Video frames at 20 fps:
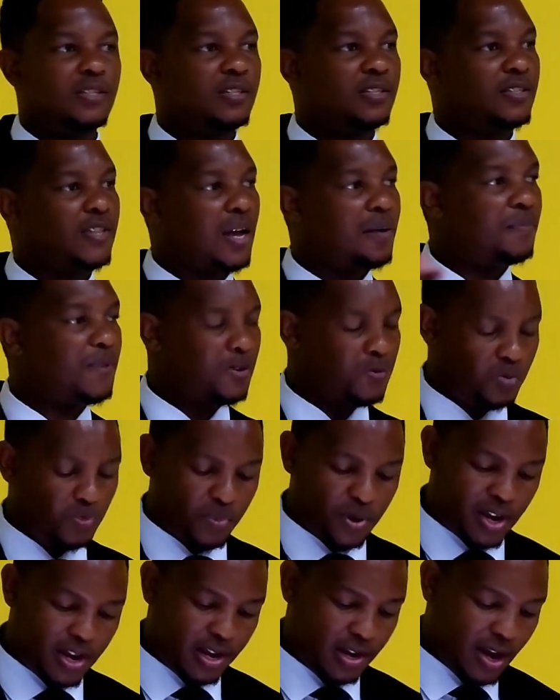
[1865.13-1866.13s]
and some that will
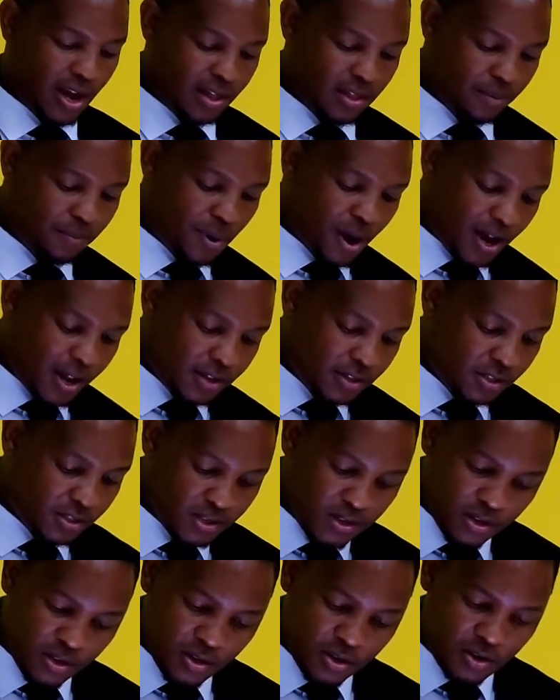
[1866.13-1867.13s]
be in other parts
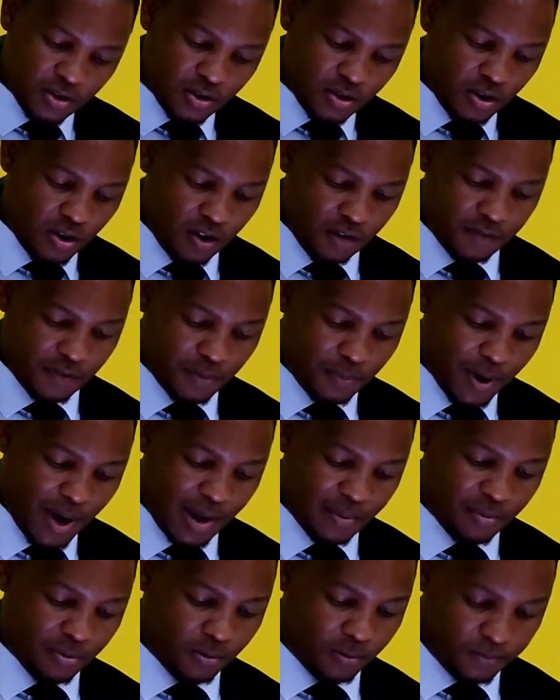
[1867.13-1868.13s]
of the
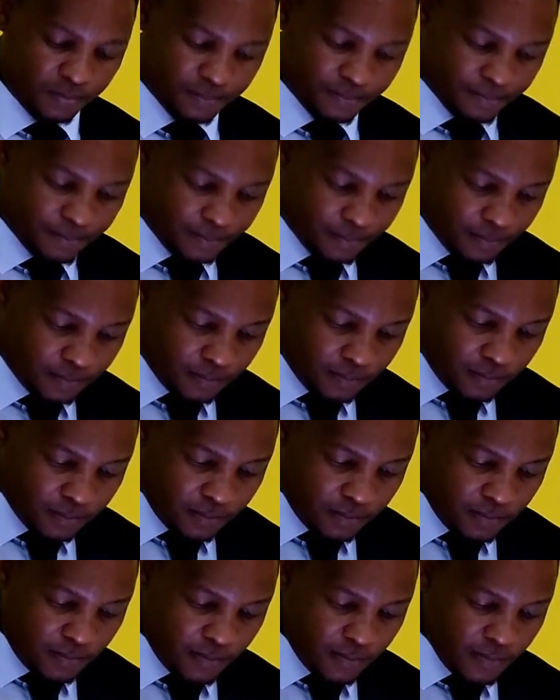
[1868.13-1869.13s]
Bible.
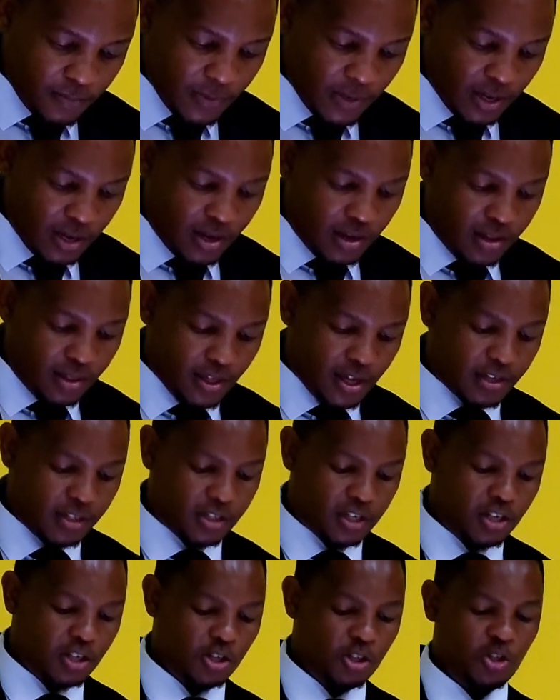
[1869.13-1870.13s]
That
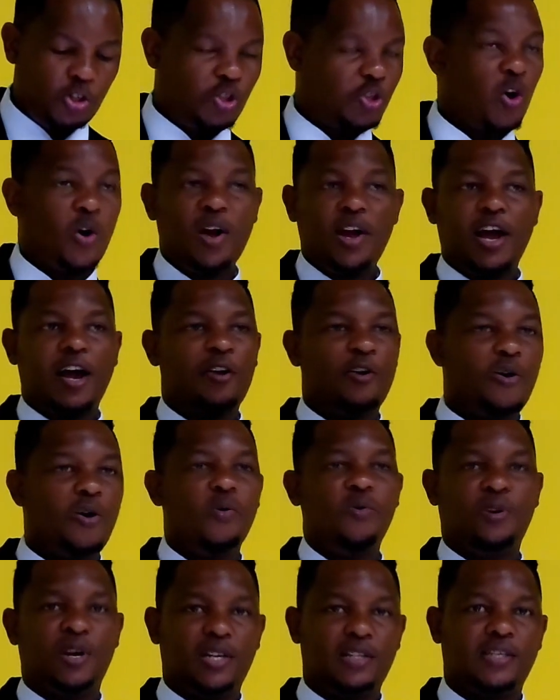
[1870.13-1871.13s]
joy
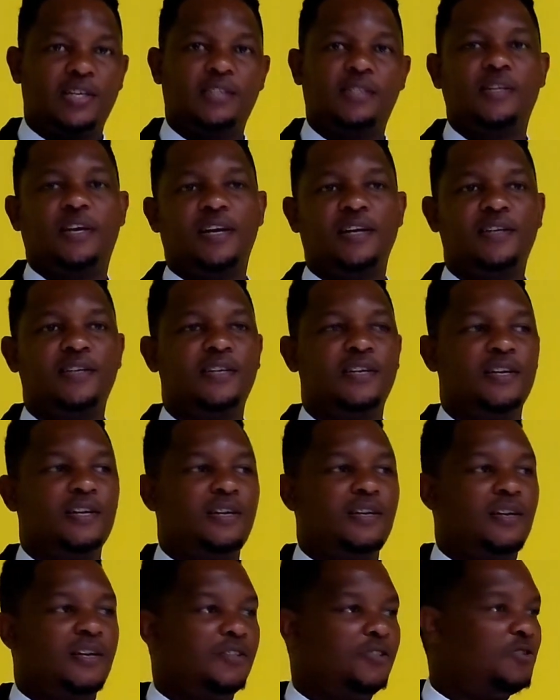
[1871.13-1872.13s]
alone, as I said,
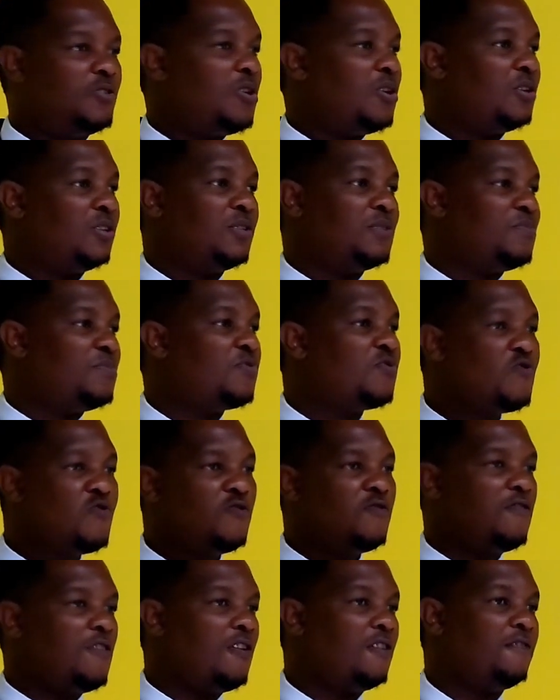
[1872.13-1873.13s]
is not
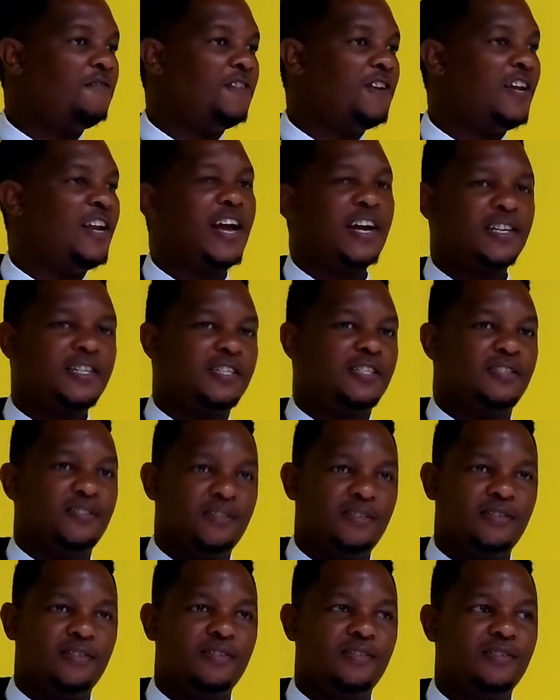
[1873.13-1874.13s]
proof of election,
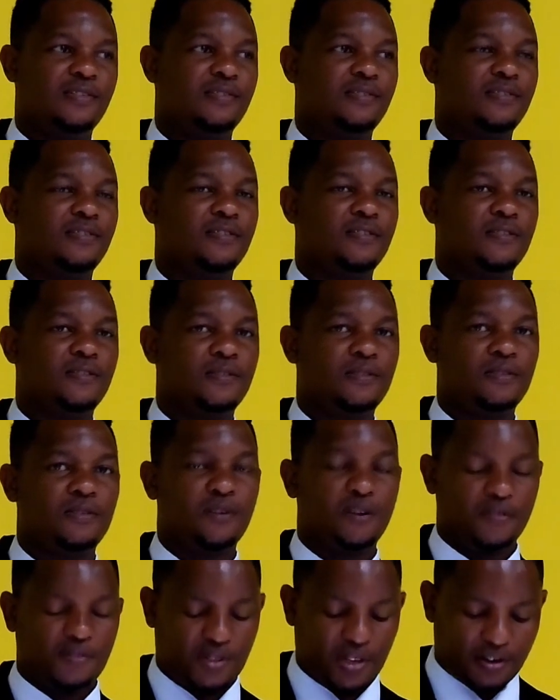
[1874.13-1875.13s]

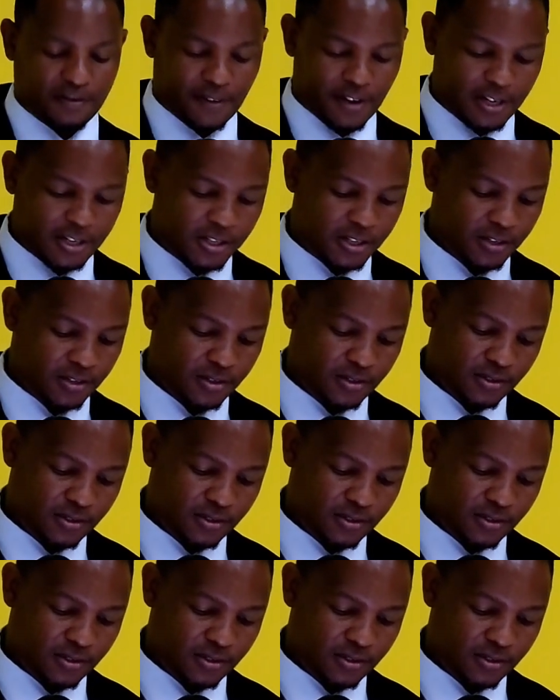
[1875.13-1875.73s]
of salvation.